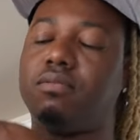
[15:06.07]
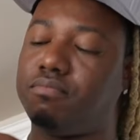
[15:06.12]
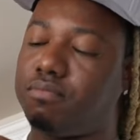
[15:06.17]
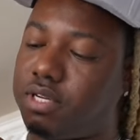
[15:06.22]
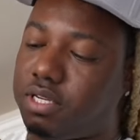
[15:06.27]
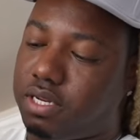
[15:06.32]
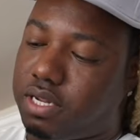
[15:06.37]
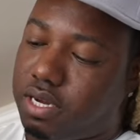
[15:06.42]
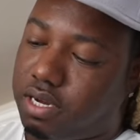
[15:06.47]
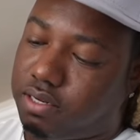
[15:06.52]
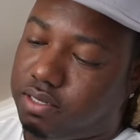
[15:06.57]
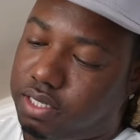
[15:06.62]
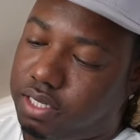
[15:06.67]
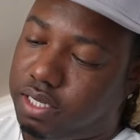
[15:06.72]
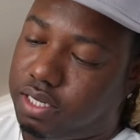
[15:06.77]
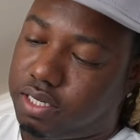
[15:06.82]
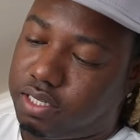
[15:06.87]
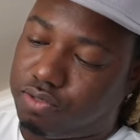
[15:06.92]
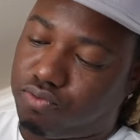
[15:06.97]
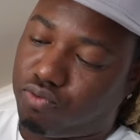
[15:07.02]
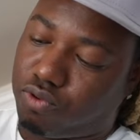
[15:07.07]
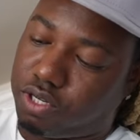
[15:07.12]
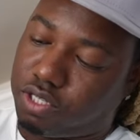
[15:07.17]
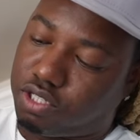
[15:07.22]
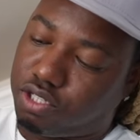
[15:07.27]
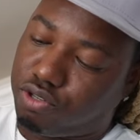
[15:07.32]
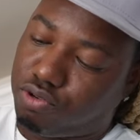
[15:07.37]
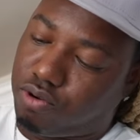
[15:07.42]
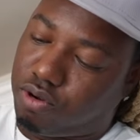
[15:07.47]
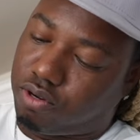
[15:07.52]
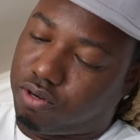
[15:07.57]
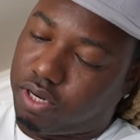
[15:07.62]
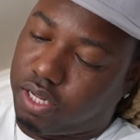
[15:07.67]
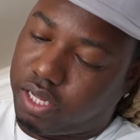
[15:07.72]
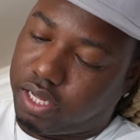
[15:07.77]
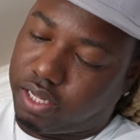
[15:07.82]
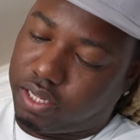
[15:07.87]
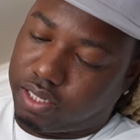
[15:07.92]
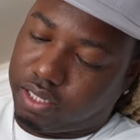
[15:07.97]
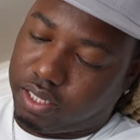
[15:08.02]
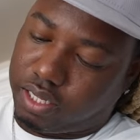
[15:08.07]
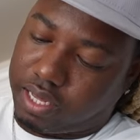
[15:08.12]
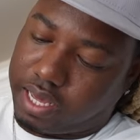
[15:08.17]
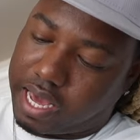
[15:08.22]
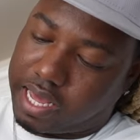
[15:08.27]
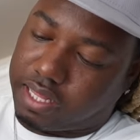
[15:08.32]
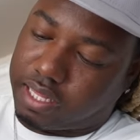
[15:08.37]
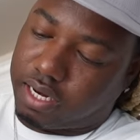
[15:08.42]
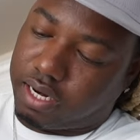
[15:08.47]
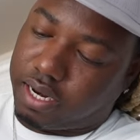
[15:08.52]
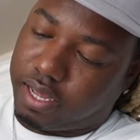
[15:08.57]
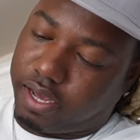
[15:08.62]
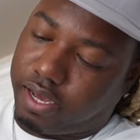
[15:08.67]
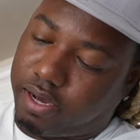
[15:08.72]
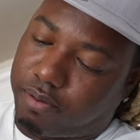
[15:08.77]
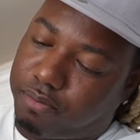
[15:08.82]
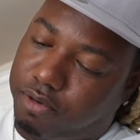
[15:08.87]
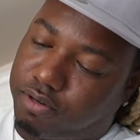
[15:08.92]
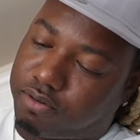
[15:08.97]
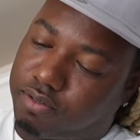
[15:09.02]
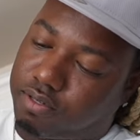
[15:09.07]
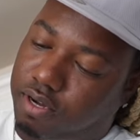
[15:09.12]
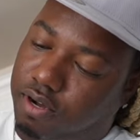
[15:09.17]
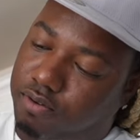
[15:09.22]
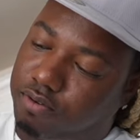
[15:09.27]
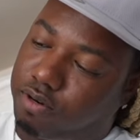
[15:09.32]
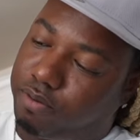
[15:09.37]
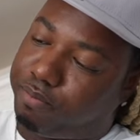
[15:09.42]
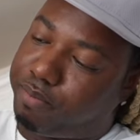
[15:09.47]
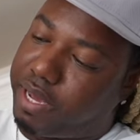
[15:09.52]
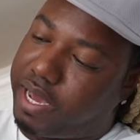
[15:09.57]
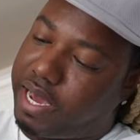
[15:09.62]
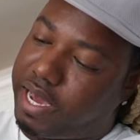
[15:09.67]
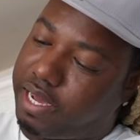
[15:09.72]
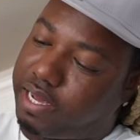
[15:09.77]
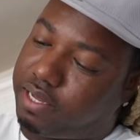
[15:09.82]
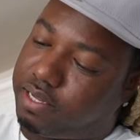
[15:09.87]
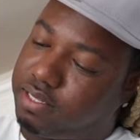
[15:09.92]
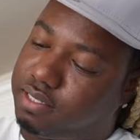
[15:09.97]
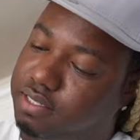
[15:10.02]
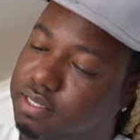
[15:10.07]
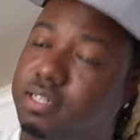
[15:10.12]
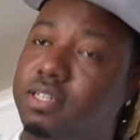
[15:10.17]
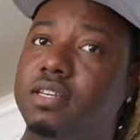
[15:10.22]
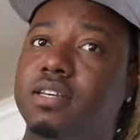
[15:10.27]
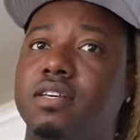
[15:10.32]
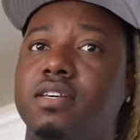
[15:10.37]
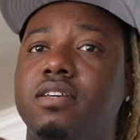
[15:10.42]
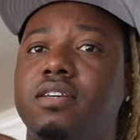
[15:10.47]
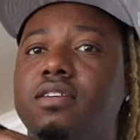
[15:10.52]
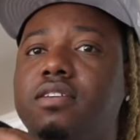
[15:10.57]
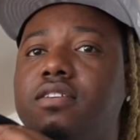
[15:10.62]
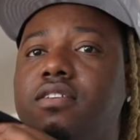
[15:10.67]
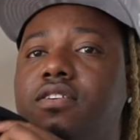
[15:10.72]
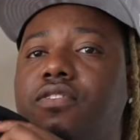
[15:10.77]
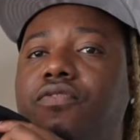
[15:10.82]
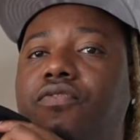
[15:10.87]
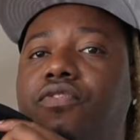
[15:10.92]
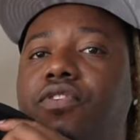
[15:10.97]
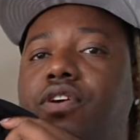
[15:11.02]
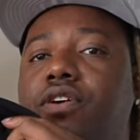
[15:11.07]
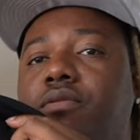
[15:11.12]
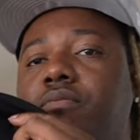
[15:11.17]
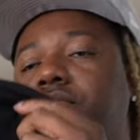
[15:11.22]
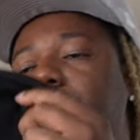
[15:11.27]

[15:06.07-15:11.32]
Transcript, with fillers: My dog did his one two on that. He got the lamb on, on the back. You feel